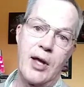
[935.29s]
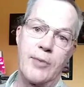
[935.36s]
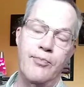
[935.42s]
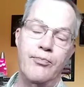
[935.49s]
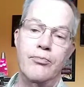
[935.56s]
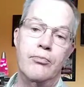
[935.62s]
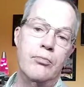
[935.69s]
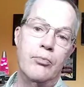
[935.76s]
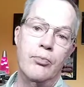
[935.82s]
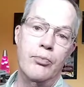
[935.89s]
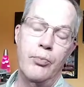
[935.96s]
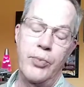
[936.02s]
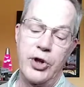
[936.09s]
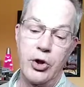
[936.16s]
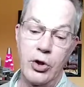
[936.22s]

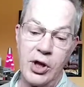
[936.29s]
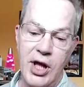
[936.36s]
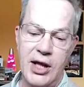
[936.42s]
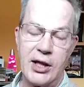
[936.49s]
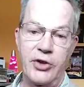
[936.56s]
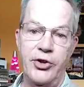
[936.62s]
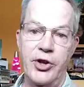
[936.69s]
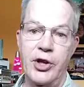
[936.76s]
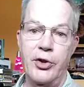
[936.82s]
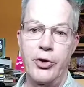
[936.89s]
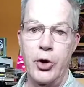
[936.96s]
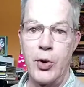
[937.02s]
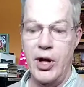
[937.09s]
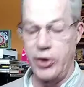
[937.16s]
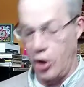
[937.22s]
I'll be doing a lot of listening
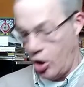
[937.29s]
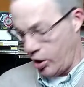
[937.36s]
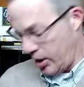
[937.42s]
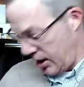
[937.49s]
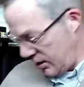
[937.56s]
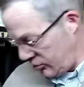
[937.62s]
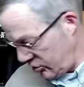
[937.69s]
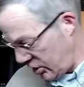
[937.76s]
throughout the holidays,